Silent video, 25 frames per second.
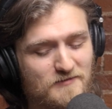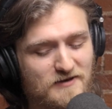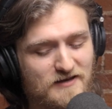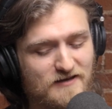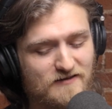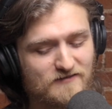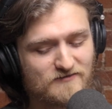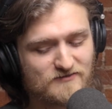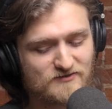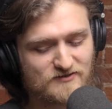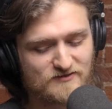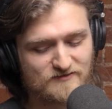
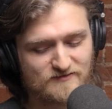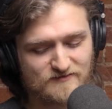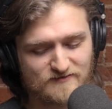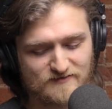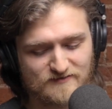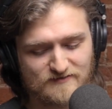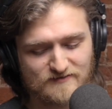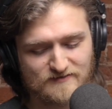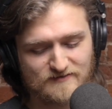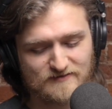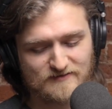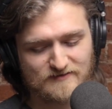out
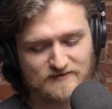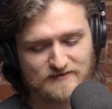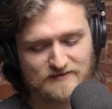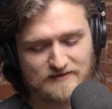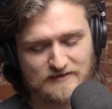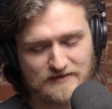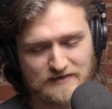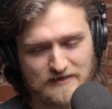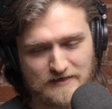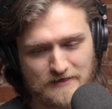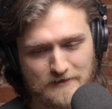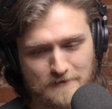
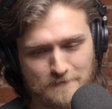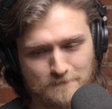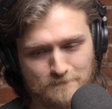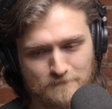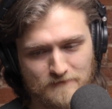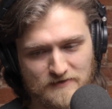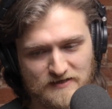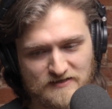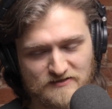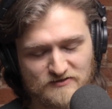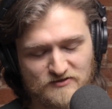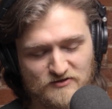
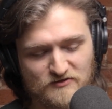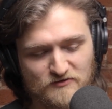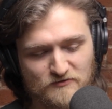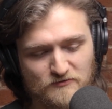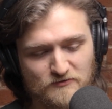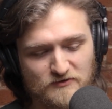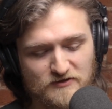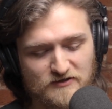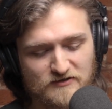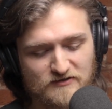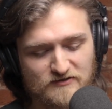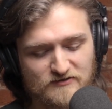into the
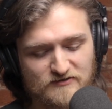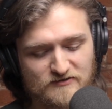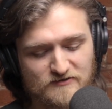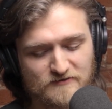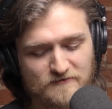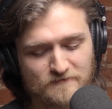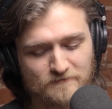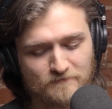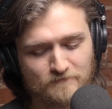world,